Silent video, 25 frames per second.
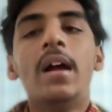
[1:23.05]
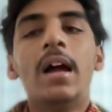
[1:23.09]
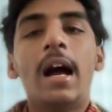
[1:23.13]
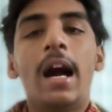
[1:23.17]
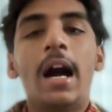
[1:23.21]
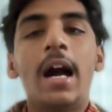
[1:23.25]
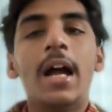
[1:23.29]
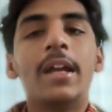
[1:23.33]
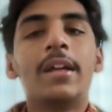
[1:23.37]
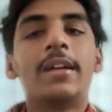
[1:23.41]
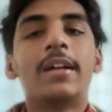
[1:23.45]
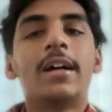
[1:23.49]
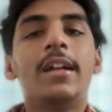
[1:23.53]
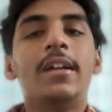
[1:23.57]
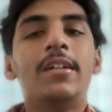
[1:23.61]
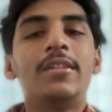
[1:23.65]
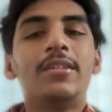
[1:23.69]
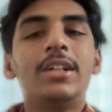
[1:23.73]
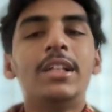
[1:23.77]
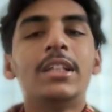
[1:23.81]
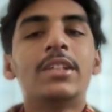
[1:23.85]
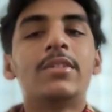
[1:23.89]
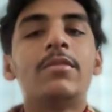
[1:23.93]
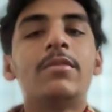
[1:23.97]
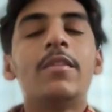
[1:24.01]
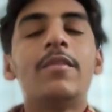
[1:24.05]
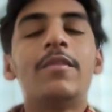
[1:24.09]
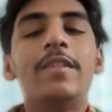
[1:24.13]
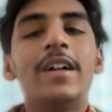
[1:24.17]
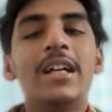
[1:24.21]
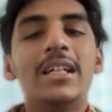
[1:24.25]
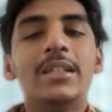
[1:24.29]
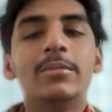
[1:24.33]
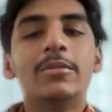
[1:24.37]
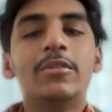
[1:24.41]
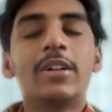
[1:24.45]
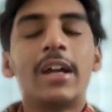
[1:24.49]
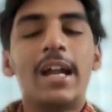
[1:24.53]
I collect this from
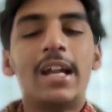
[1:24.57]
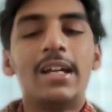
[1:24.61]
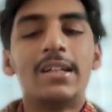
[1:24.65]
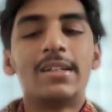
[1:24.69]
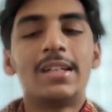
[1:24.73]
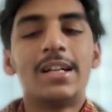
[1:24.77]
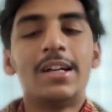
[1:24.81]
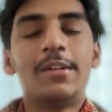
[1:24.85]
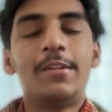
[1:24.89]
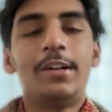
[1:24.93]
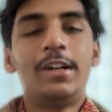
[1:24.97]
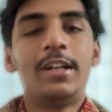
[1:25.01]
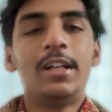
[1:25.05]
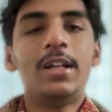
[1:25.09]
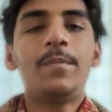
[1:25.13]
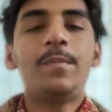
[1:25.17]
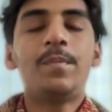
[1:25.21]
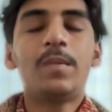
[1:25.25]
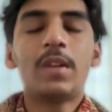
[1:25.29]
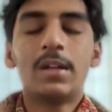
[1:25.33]
Facebook ads library.